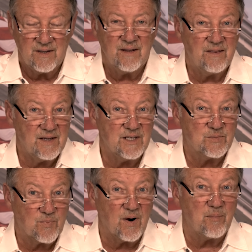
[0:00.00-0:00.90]
these
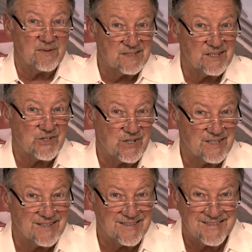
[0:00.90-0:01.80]

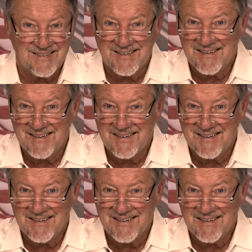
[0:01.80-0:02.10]
propositions.